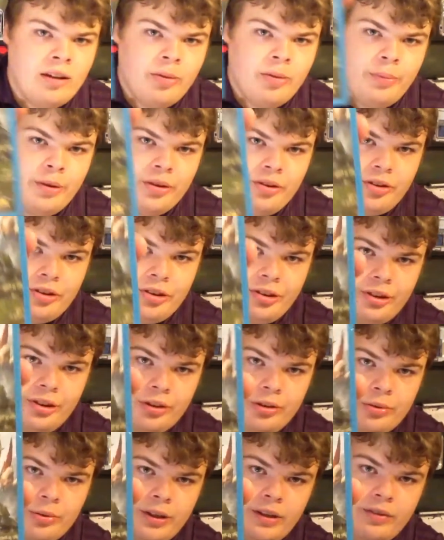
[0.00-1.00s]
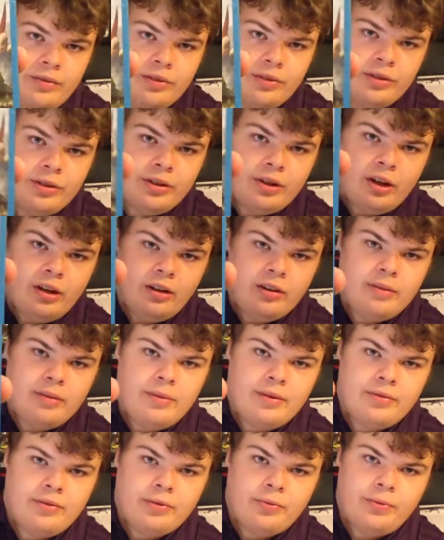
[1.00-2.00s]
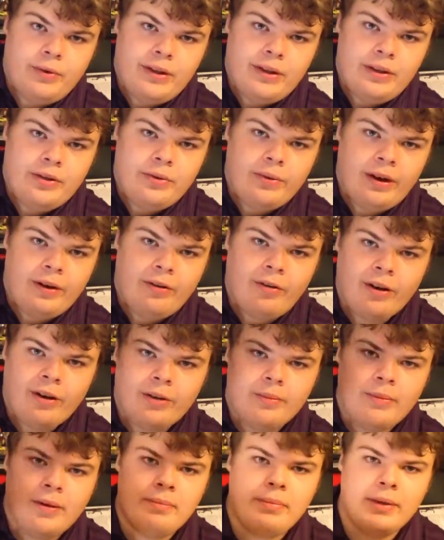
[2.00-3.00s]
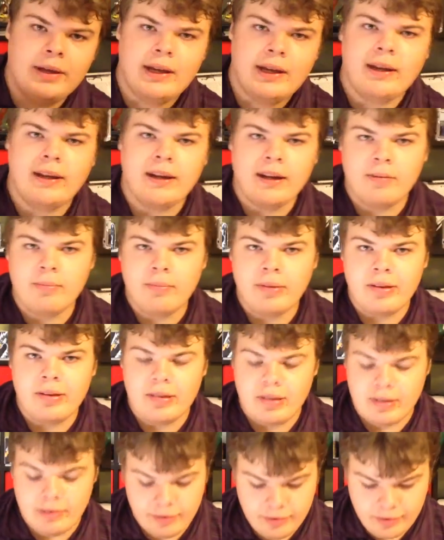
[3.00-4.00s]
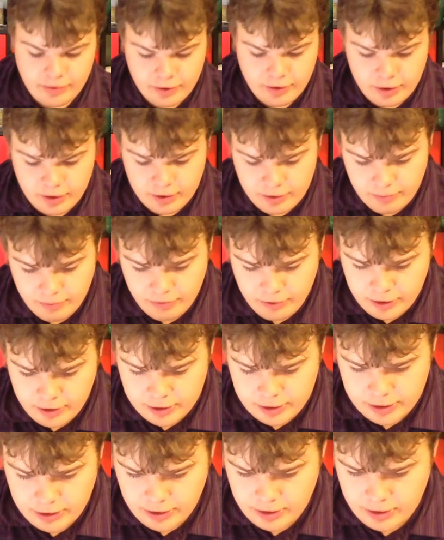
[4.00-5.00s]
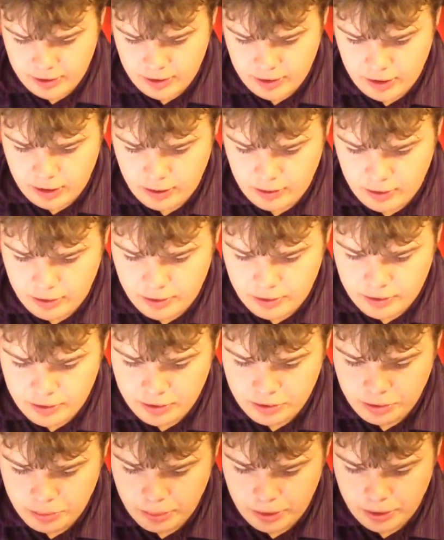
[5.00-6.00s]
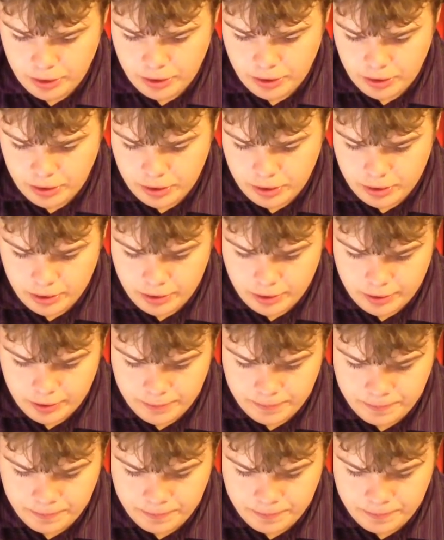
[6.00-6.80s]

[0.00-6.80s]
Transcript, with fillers: Monster Hunter 3 for Ultimate for the Wii U, I recommend picking it up because I've seen some footage on YouTube and uh,